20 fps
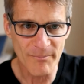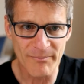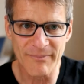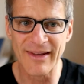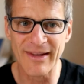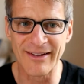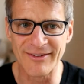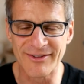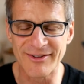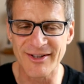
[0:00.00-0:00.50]

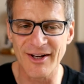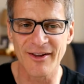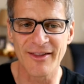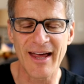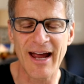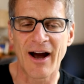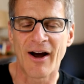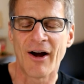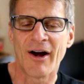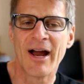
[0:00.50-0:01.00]
is still
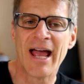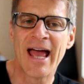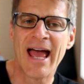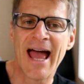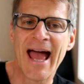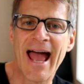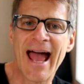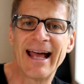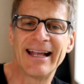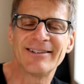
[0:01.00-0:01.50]
there.
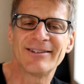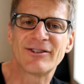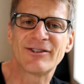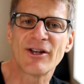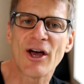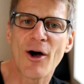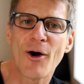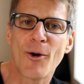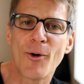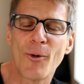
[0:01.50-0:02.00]
And
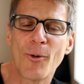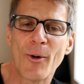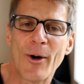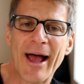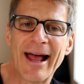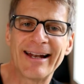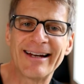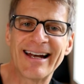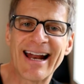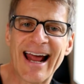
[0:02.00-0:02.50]
so,
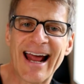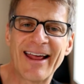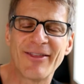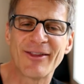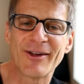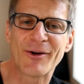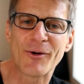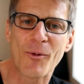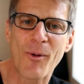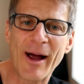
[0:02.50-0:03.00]
and, and
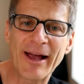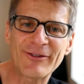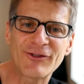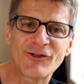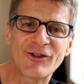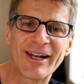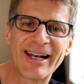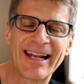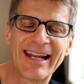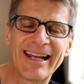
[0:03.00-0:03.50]
the
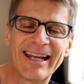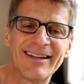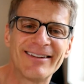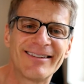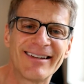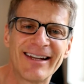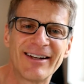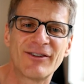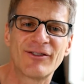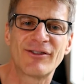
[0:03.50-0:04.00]
question
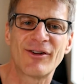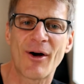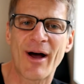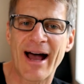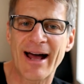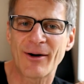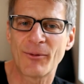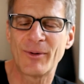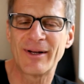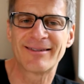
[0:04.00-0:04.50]
isn't, so how
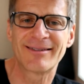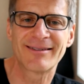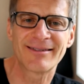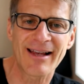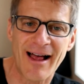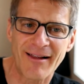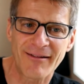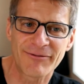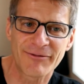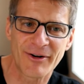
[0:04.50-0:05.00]
do we
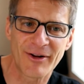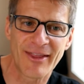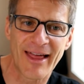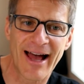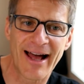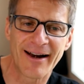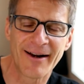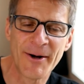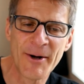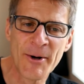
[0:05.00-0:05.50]
solve for
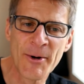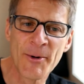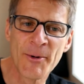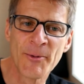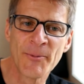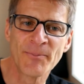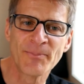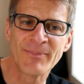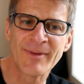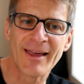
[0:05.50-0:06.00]
that?
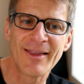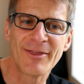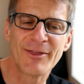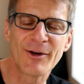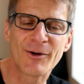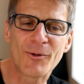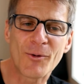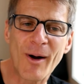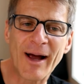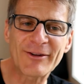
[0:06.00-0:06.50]
The
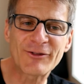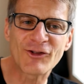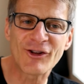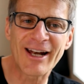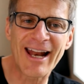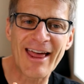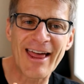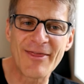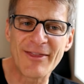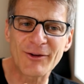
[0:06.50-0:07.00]
question,
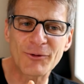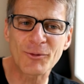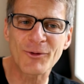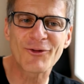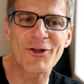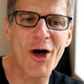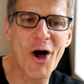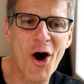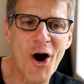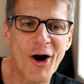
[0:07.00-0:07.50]
and this was
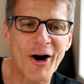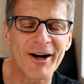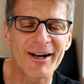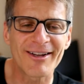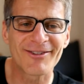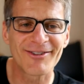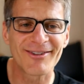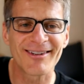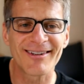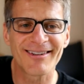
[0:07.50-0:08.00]
the
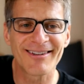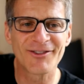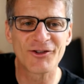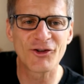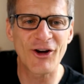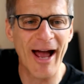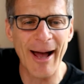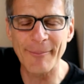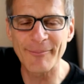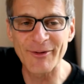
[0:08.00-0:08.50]
hardest
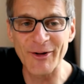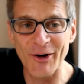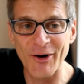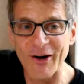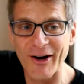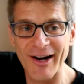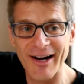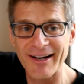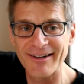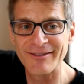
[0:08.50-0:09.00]

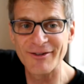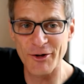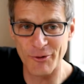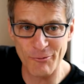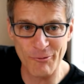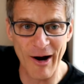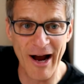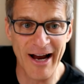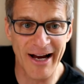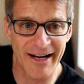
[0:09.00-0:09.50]
chapter to
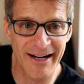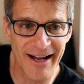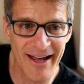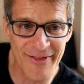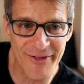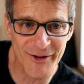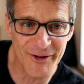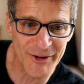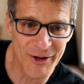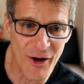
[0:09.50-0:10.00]
write
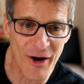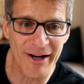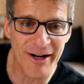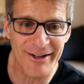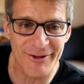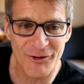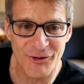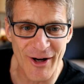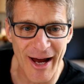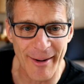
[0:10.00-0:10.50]
and the
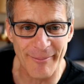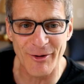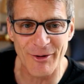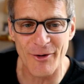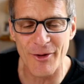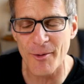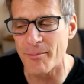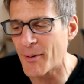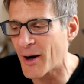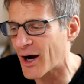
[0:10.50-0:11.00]
longest chapter in
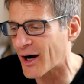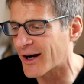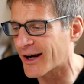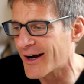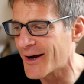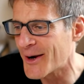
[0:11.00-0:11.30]
the book,